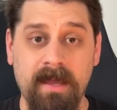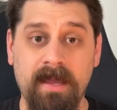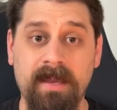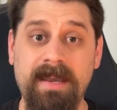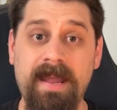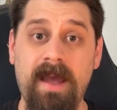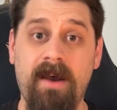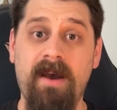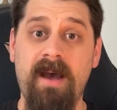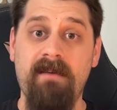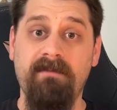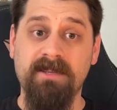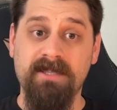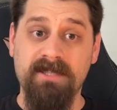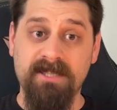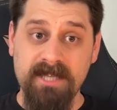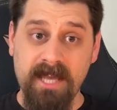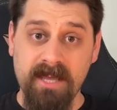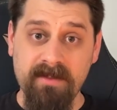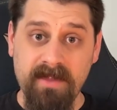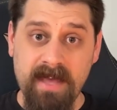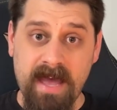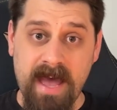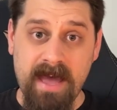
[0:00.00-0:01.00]
Now, having
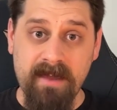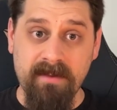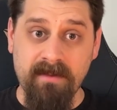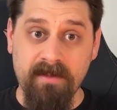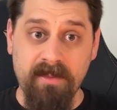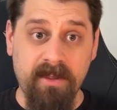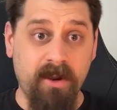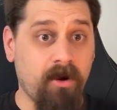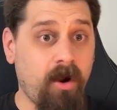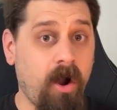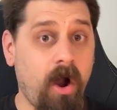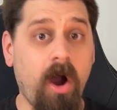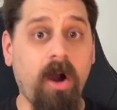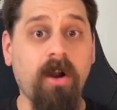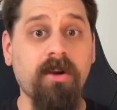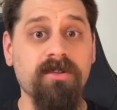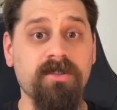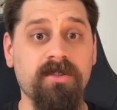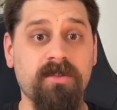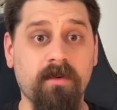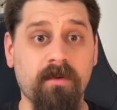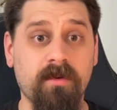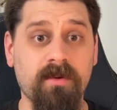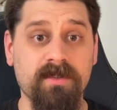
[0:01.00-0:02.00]
said that, there are
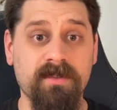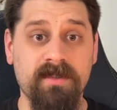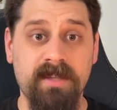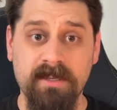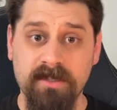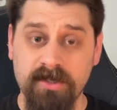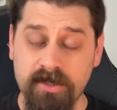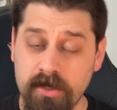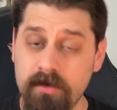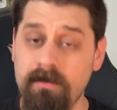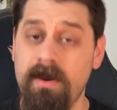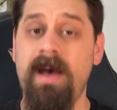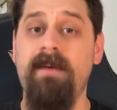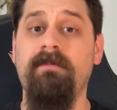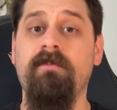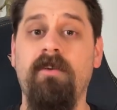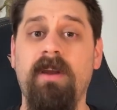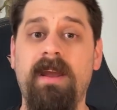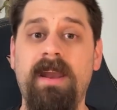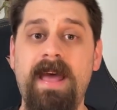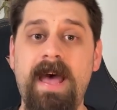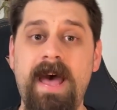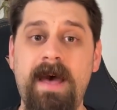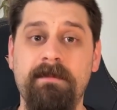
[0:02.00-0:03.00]
stores that do have
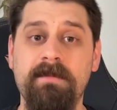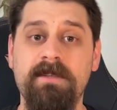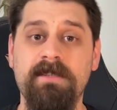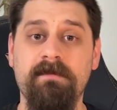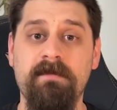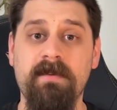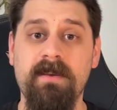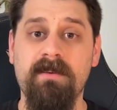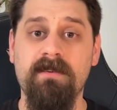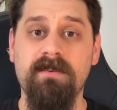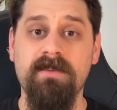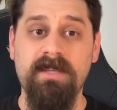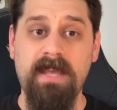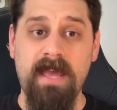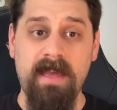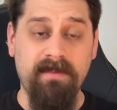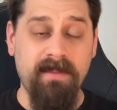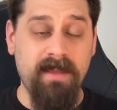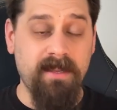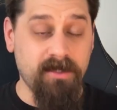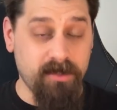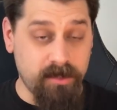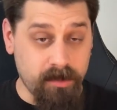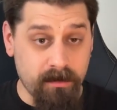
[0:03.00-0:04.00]
great atmospheres and
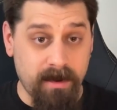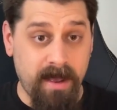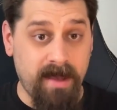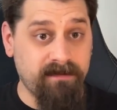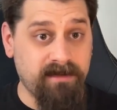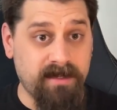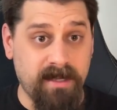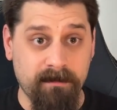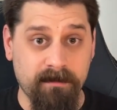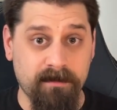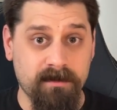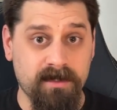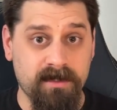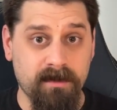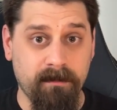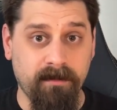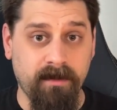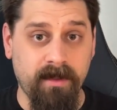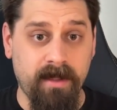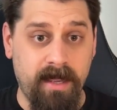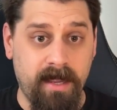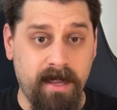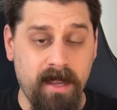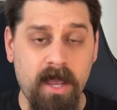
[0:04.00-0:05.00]
that do have tables to
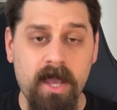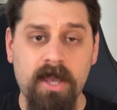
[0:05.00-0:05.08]
play.